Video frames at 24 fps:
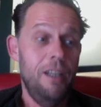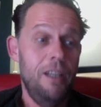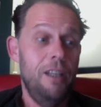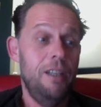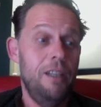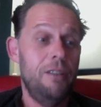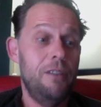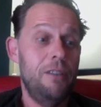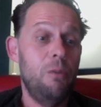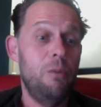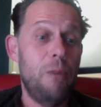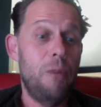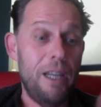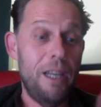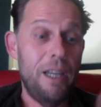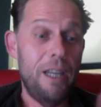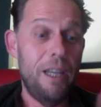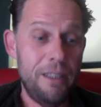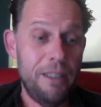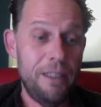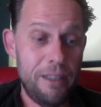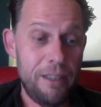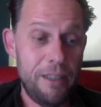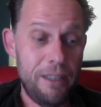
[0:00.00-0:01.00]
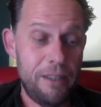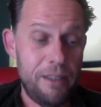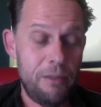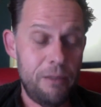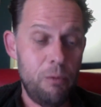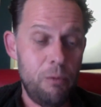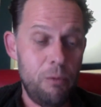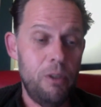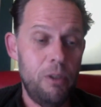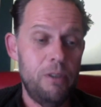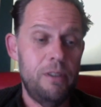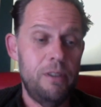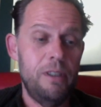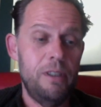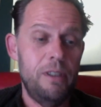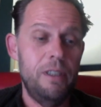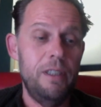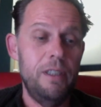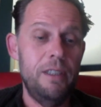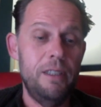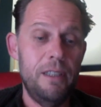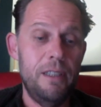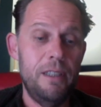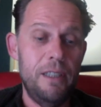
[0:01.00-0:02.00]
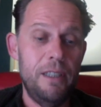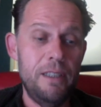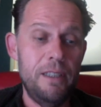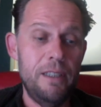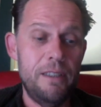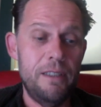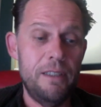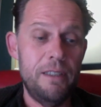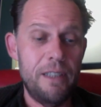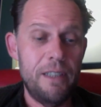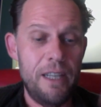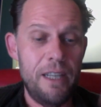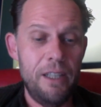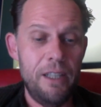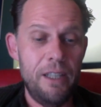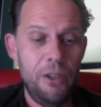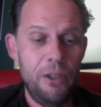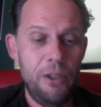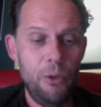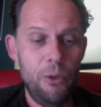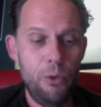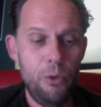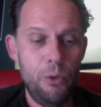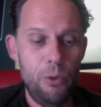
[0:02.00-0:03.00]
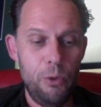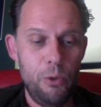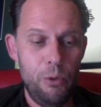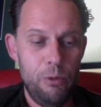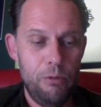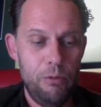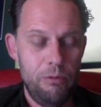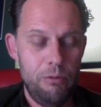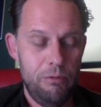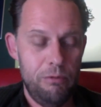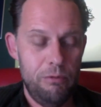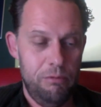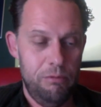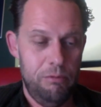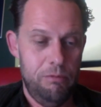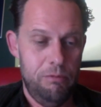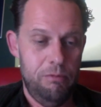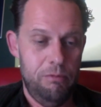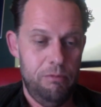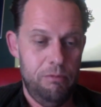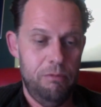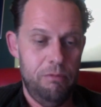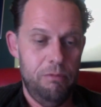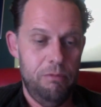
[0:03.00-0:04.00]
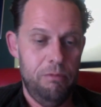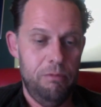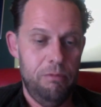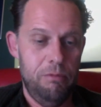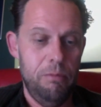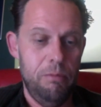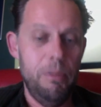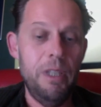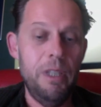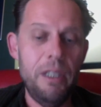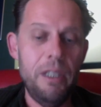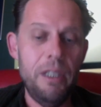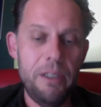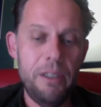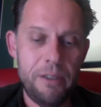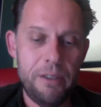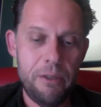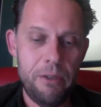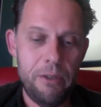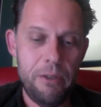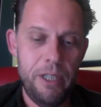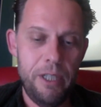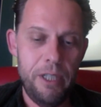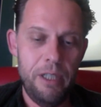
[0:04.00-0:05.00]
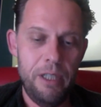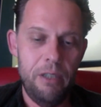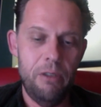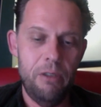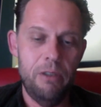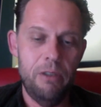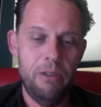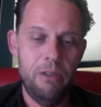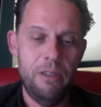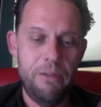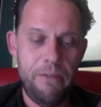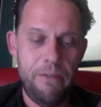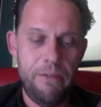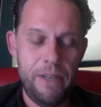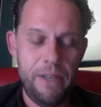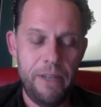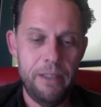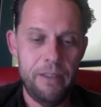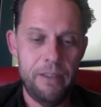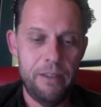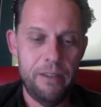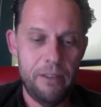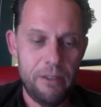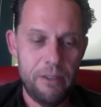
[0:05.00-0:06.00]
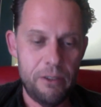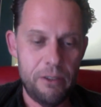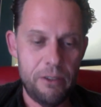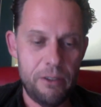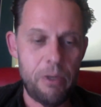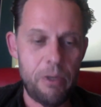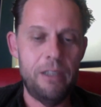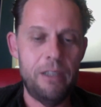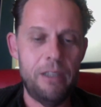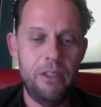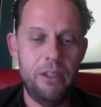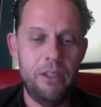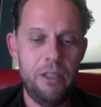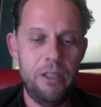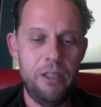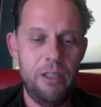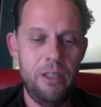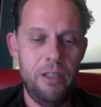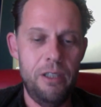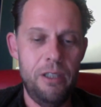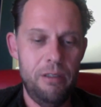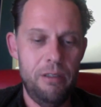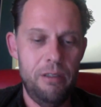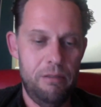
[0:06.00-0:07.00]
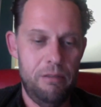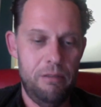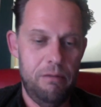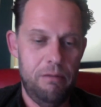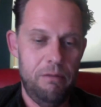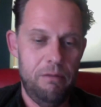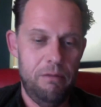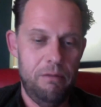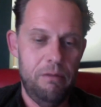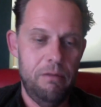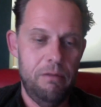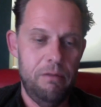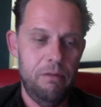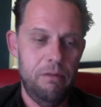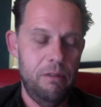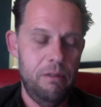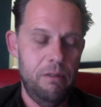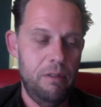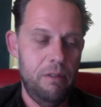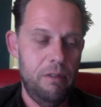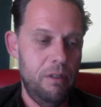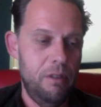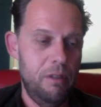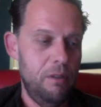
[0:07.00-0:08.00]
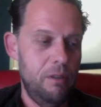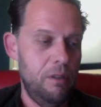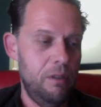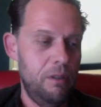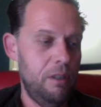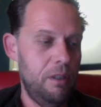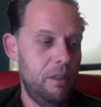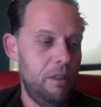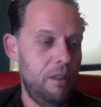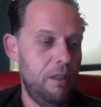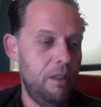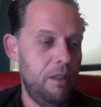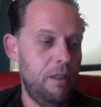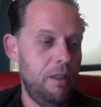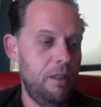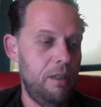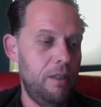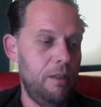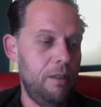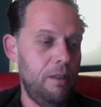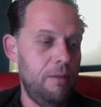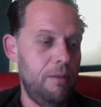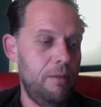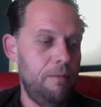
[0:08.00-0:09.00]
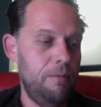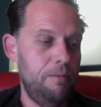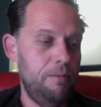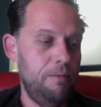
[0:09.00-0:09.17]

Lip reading: So my interest was, is there any new military or defense strategy for